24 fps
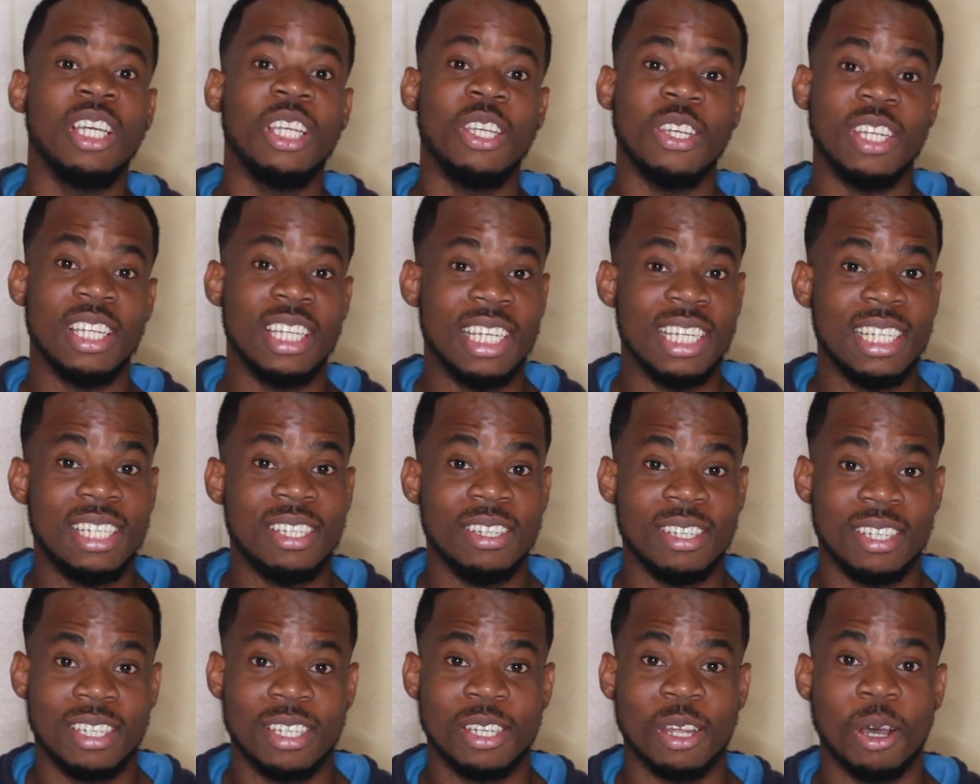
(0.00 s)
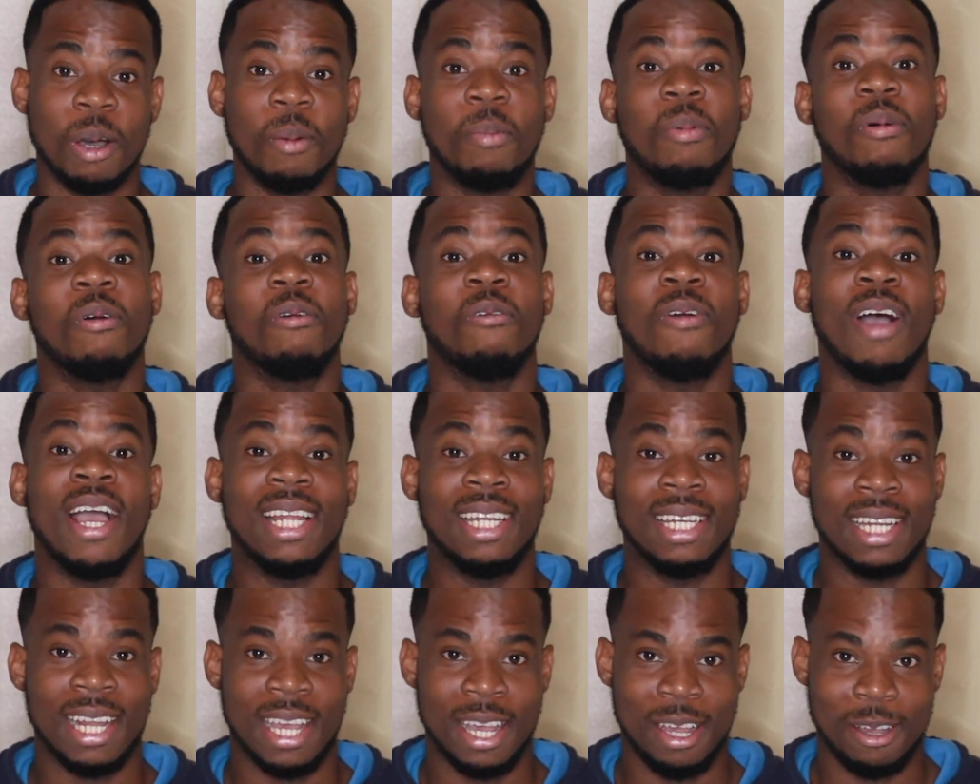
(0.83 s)
you need to stop
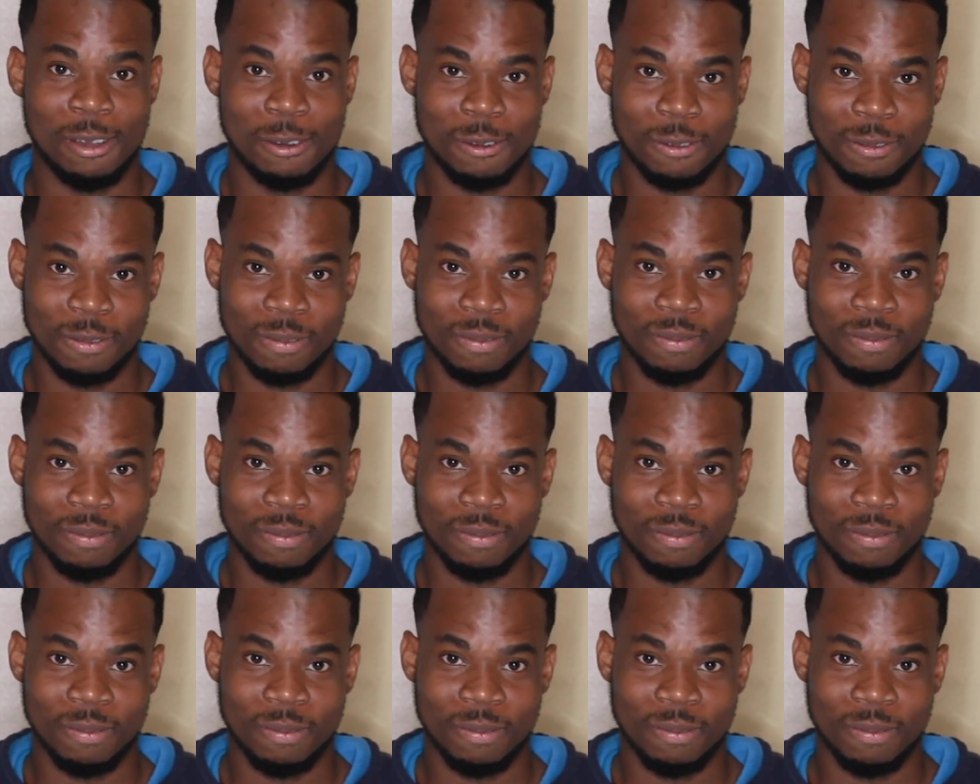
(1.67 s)
right now.